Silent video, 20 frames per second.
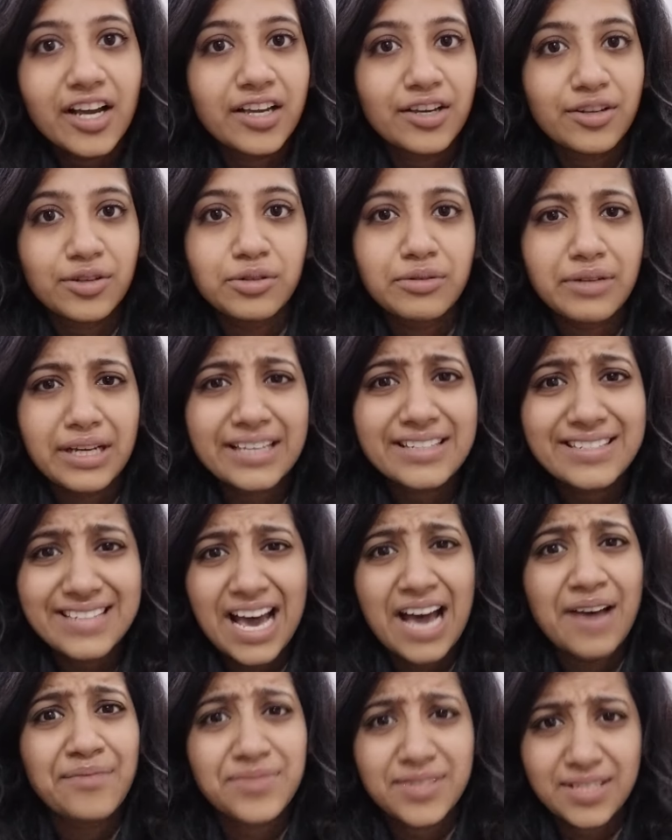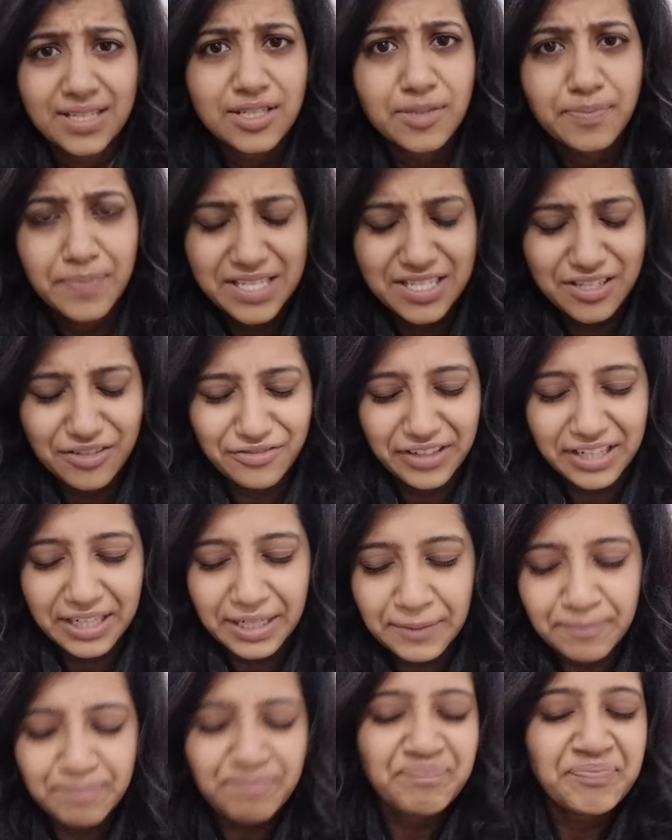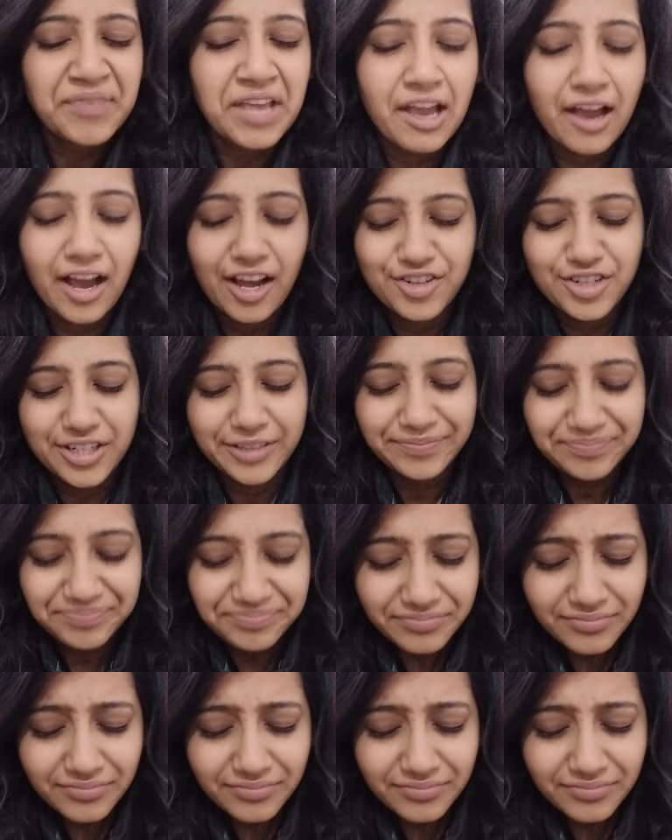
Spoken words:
you know, exams specifically. Achha.